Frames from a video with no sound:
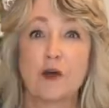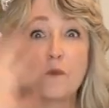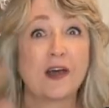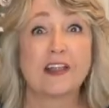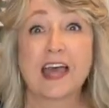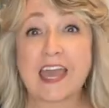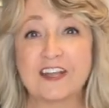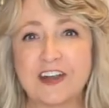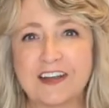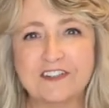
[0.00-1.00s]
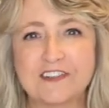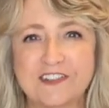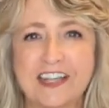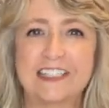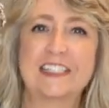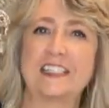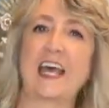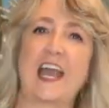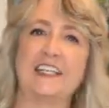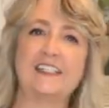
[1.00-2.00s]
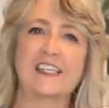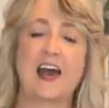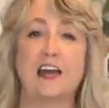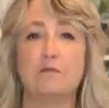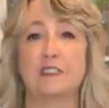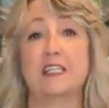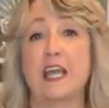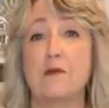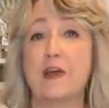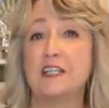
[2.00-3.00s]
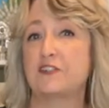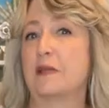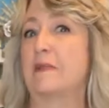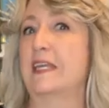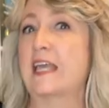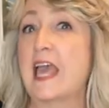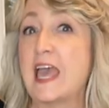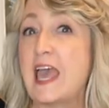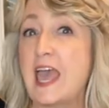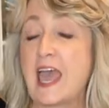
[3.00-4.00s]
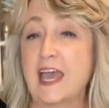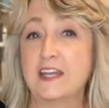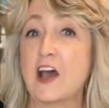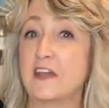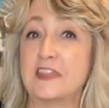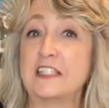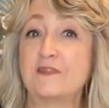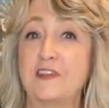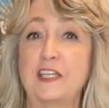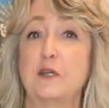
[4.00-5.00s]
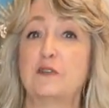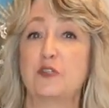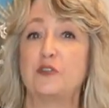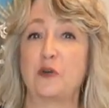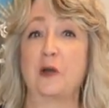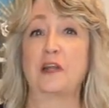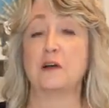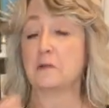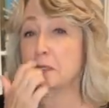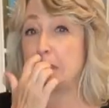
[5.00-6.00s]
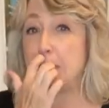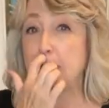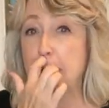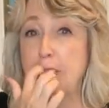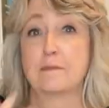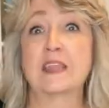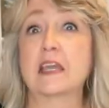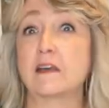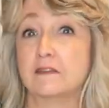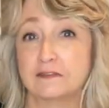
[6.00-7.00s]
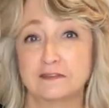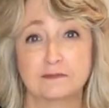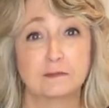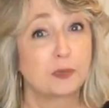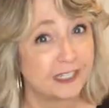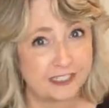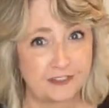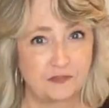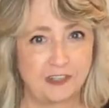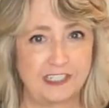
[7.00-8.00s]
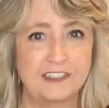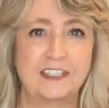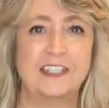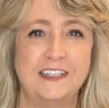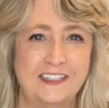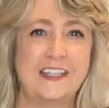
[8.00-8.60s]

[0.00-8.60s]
Well, hey crafty friends, it's Hiedi Scott with DIY Dreaming, and on this video tutorial, we're gonna do something pretty different.